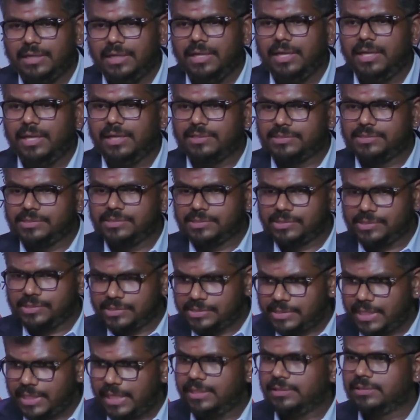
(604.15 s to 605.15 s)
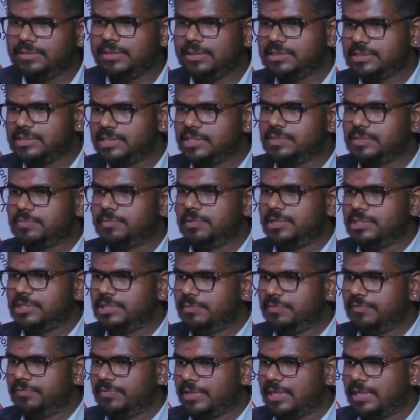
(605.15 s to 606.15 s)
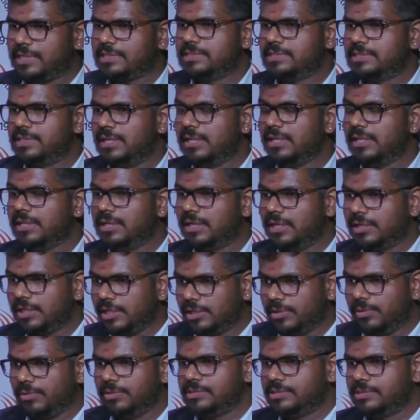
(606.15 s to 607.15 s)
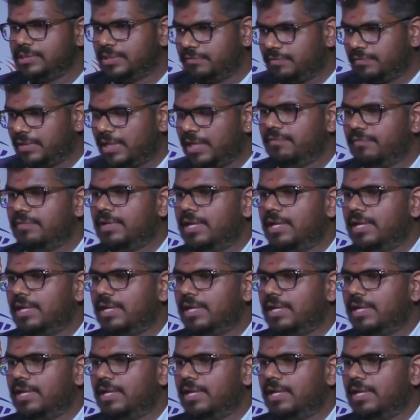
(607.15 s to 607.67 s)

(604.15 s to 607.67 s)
It is the society that is responsible for us continuing to survive